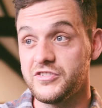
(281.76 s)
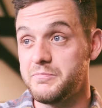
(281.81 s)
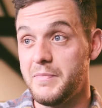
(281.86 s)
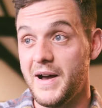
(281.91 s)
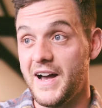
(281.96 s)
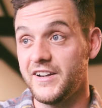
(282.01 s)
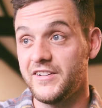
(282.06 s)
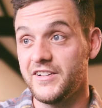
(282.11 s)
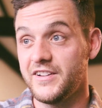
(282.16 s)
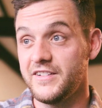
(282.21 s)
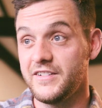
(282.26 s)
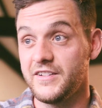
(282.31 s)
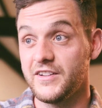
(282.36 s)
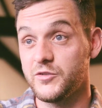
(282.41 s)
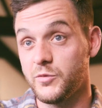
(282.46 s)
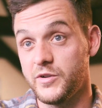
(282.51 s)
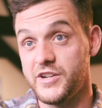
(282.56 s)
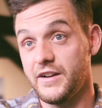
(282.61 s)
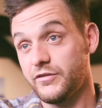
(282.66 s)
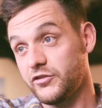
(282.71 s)
as bad
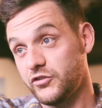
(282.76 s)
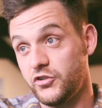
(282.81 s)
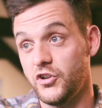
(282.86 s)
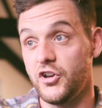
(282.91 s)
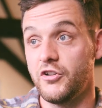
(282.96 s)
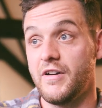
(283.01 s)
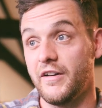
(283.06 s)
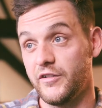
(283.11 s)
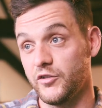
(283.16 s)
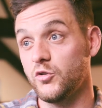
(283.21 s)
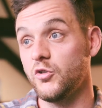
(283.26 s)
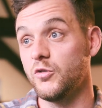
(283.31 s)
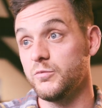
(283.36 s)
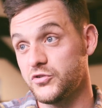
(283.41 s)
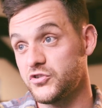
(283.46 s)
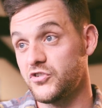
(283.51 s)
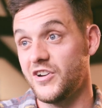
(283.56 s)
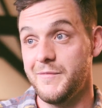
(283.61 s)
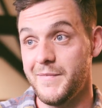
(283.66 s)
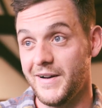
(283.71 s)
as when you have to turn around and
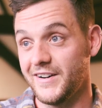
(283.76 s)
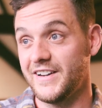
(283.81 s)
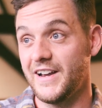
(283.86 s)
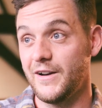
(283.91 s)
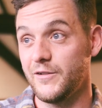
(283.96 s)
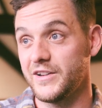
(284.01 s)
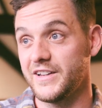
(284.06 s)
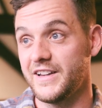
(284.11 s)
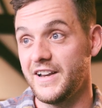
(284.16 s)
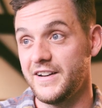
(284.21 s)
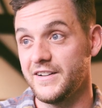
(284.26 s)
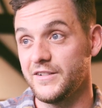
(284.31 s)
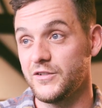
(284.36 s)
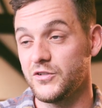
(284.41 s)
come straight back down again,